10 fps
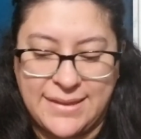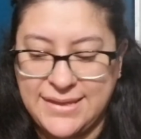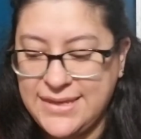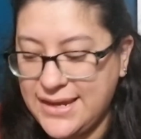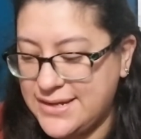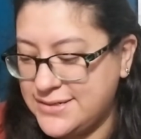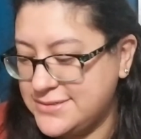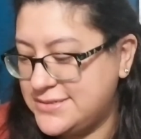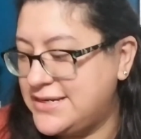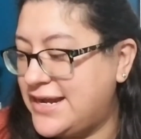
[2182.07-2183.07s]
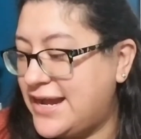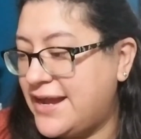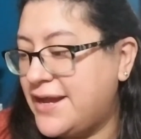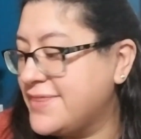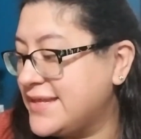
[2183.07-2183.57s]
yeah,
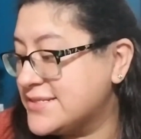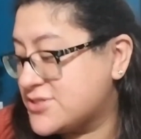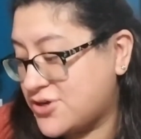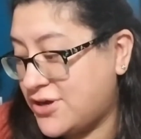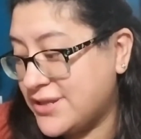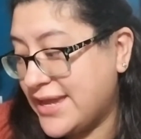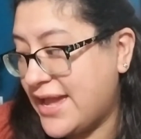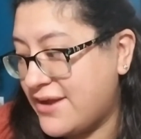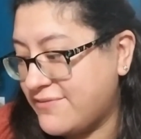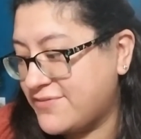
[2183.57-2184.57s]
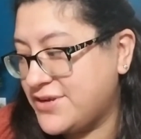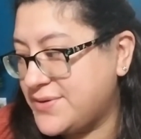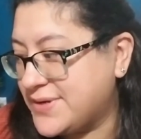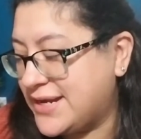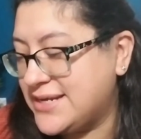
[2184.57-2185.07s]
that's all I have for you
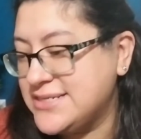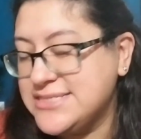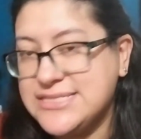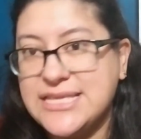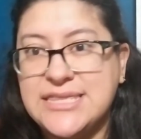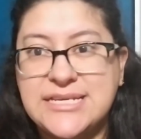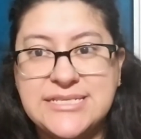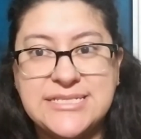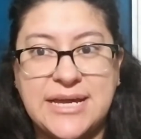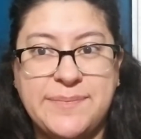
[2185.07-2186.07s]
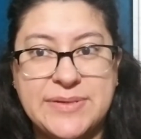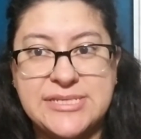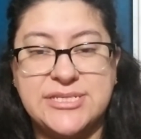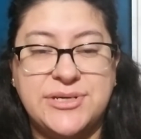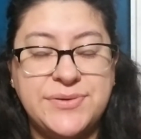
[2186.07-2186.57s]
guys this
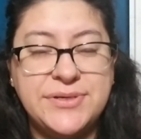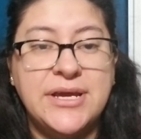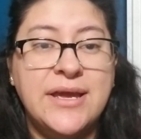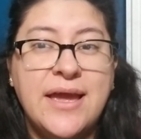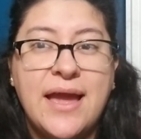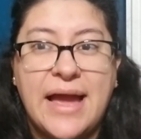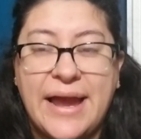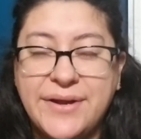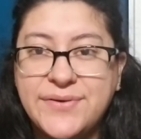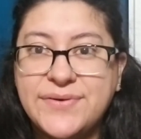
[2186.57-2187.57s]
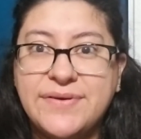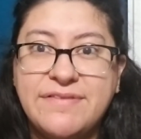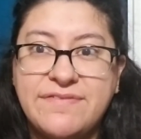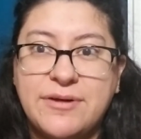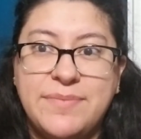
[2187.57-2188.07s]
episode. I don't know
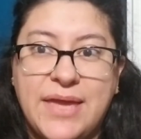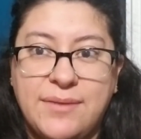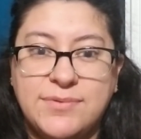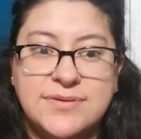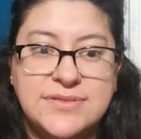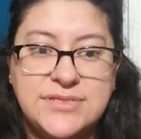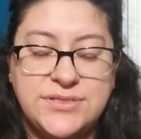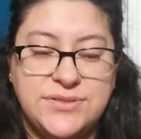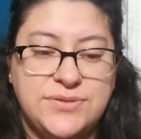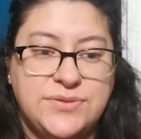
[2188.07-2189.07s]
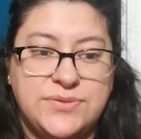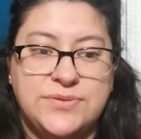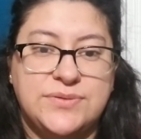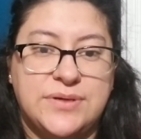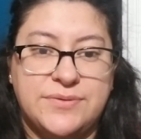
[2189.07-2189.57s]
if I'll be able
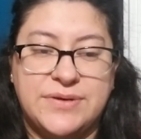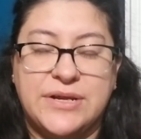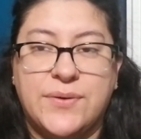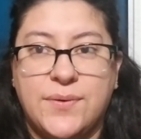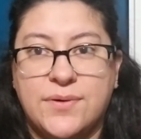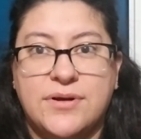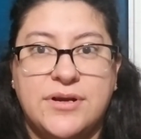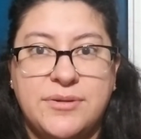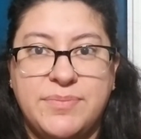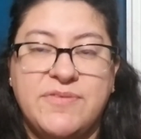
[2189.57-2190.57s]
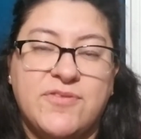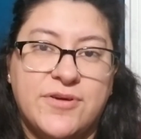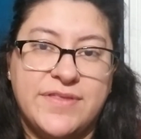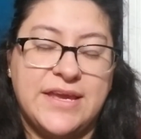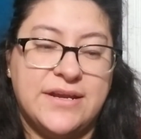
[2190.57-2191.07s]
to record
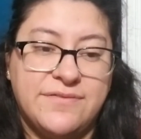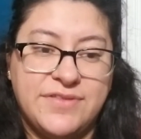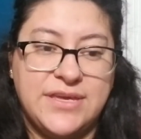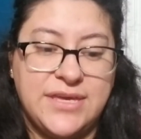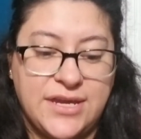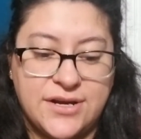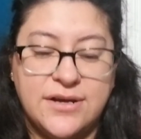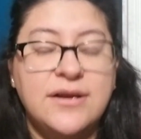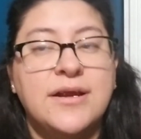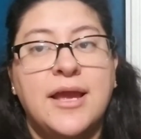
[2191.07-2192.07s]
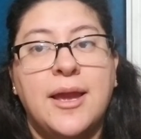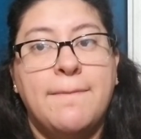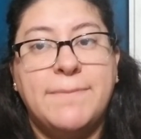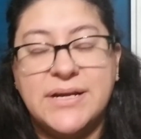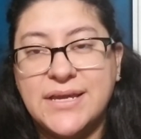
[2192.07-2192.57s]
before the end of the year,
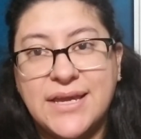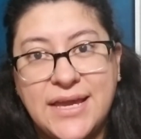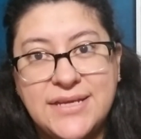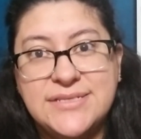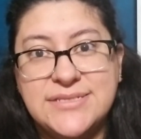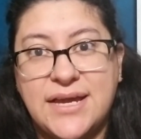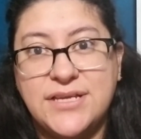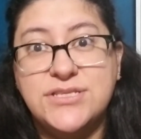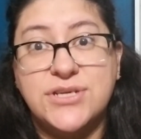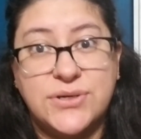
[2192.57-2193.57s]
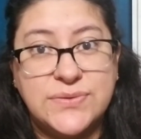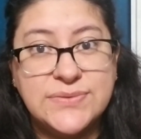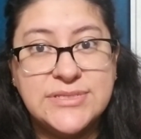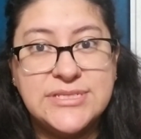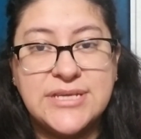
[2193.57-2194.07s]
but in case I
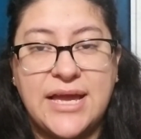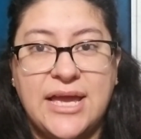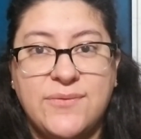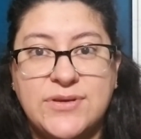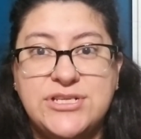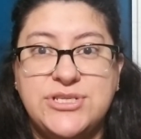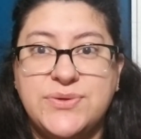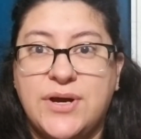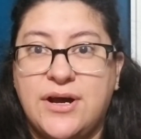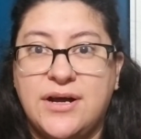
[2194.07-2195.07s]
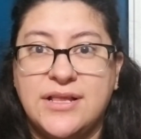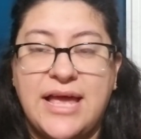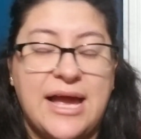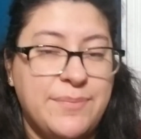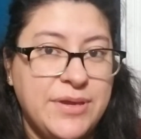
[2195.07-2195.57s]
don't, I wish you all
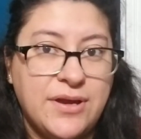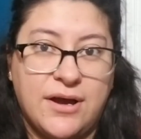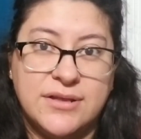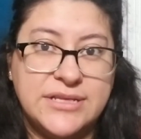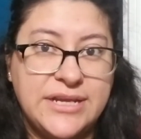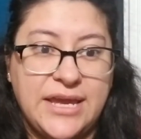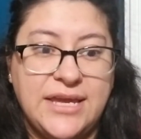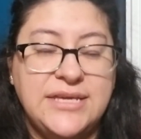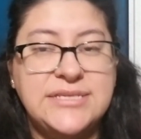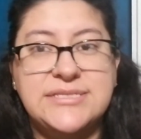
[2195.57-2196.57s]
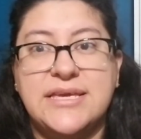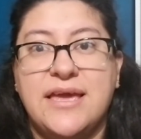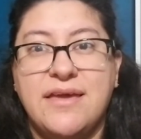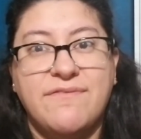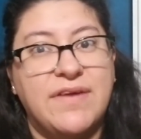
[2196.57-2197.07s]
happy holidays,
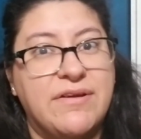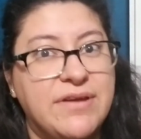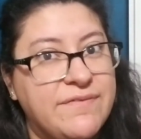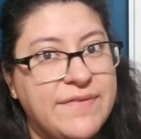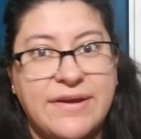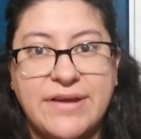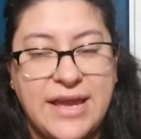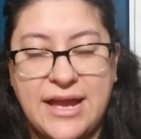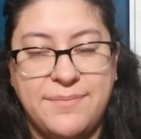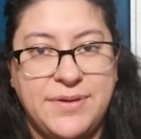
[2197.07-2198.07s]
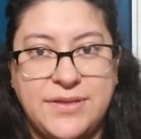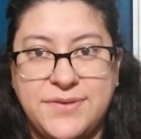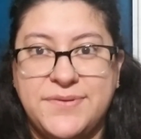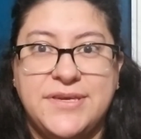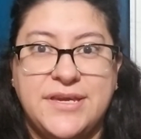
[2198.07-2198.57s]
a very, very happy
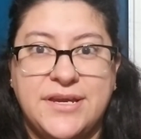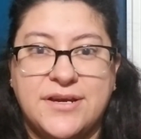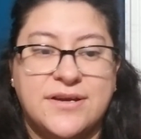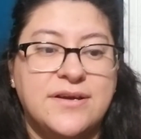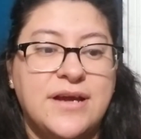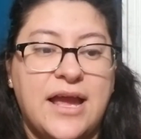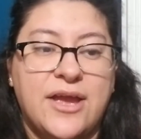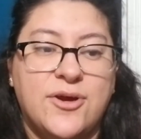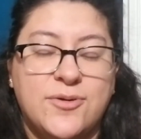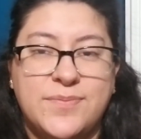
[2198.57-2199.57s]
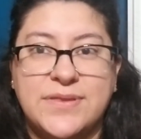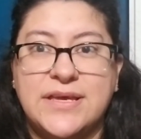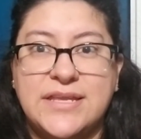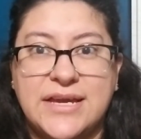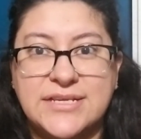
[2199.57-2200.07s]
new year. I hope the
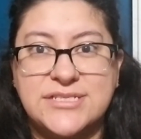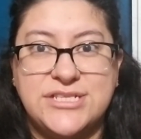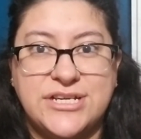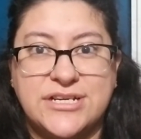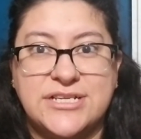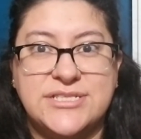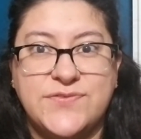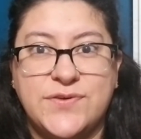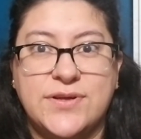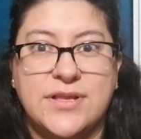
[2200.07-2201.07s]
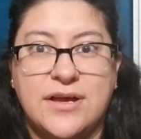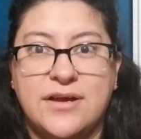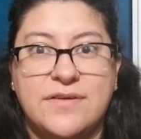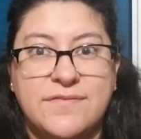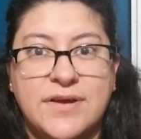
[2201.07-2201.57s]
next year is full
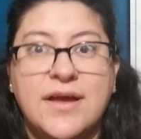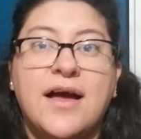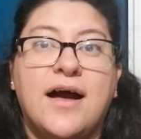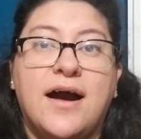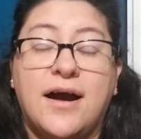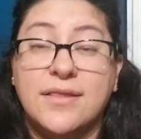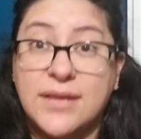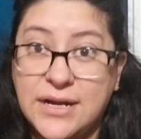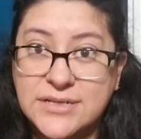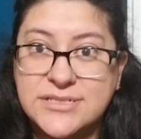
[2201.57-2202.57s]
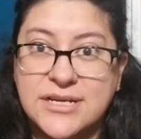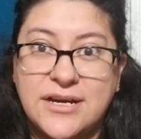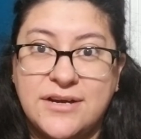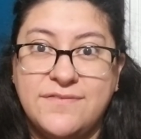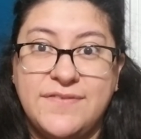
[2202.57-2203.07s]
of a lot
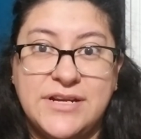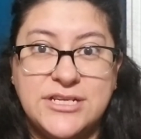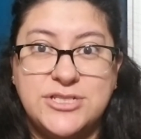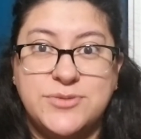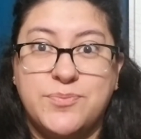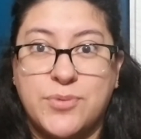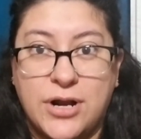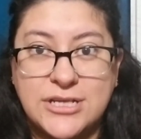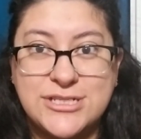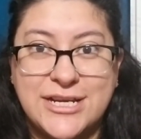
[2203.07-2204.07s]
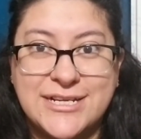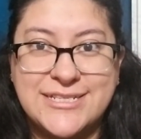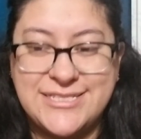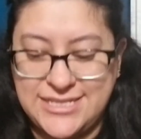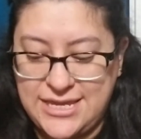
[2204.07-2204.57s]
of finished
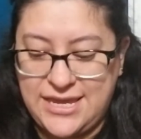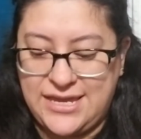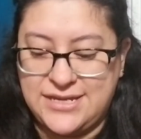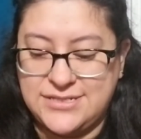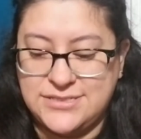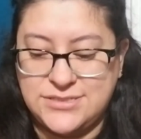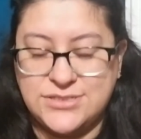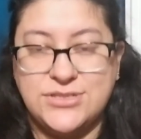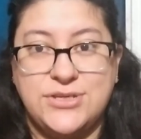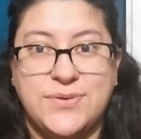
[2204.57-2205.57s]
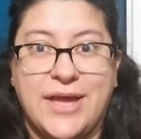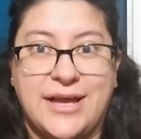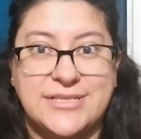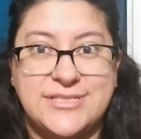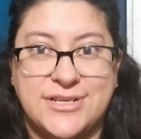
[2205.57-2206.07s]
projects and new
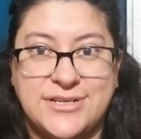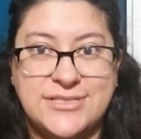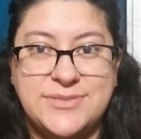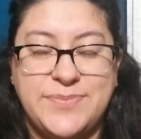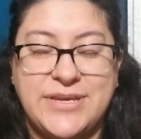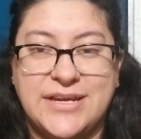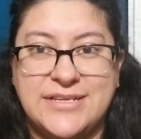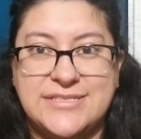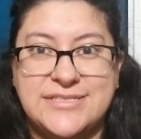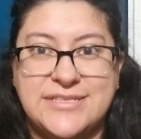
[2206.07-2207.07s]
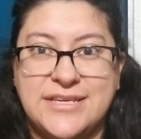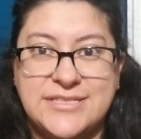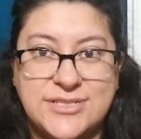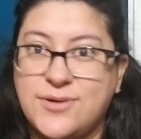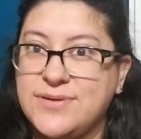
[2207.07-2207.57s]
cast-ons, because
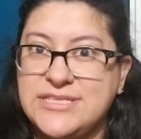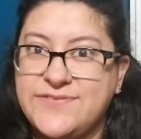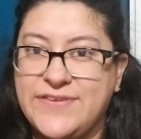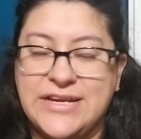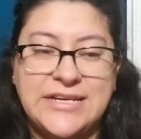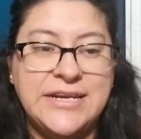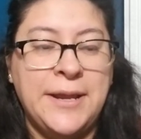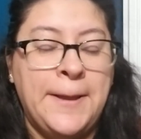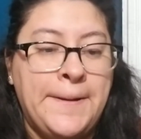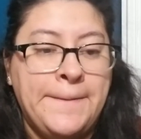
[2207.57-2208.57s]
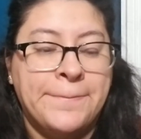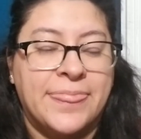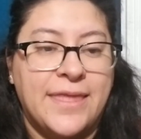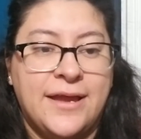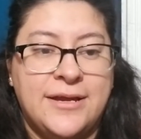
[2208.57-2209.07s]
it's always fun.
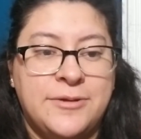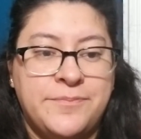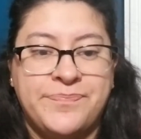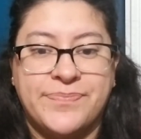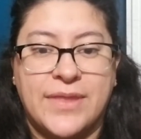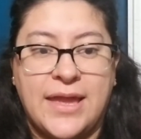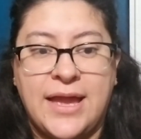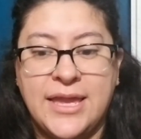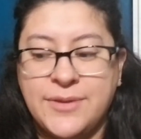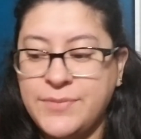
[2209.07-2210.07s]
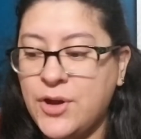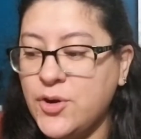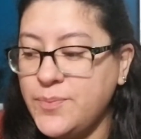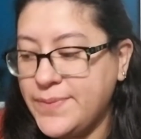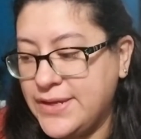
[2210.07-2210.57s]
I am
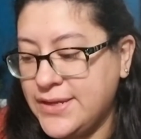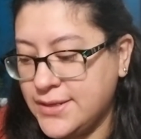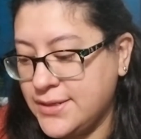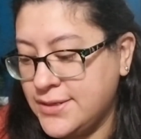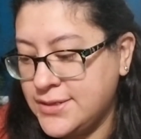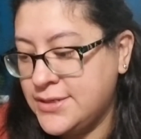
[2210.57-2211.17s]
hoping